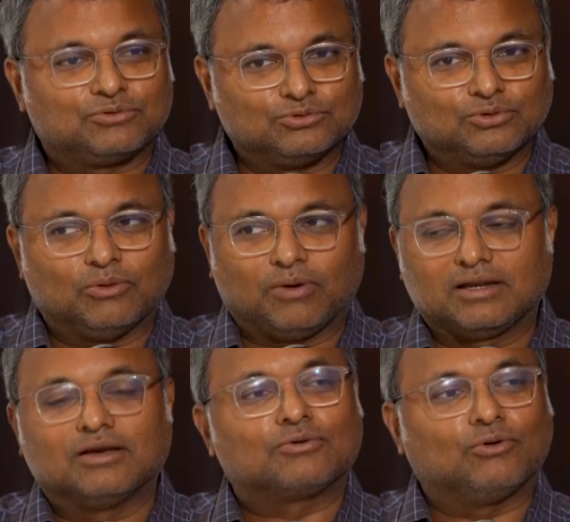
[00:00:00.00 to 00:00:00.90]
to do a
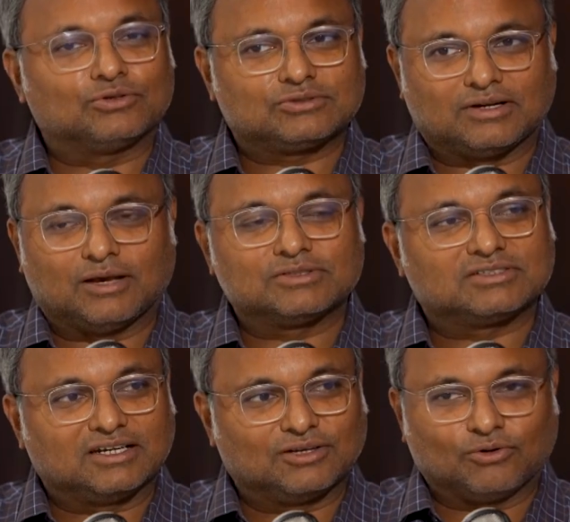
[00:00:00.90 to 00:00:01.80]
one-year course when I was
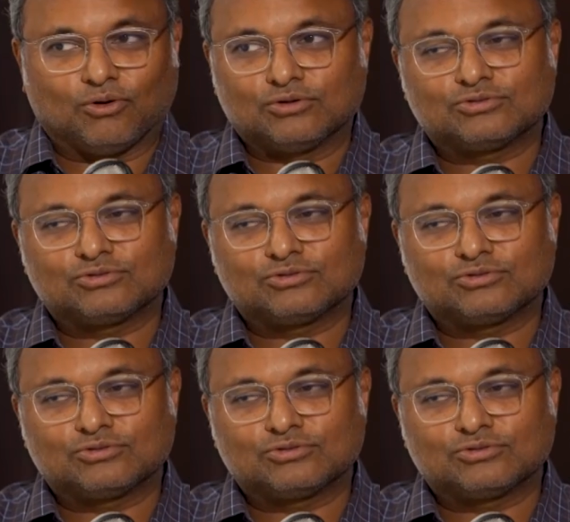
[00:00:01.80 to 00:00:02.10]
studying law.